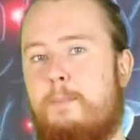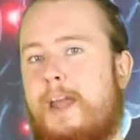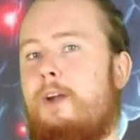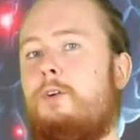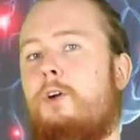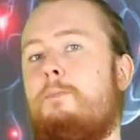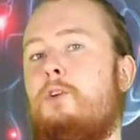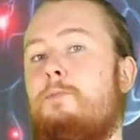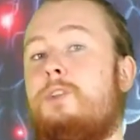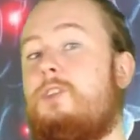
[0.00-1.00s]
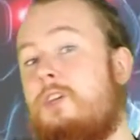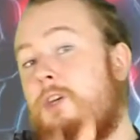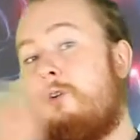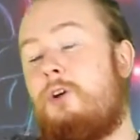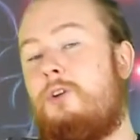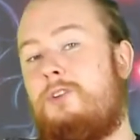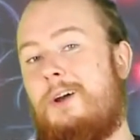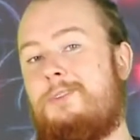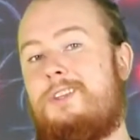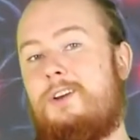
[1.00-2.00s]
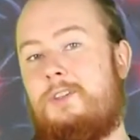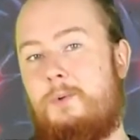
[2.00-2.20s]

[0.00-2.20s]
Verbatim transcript: micro movements that you couldn't notice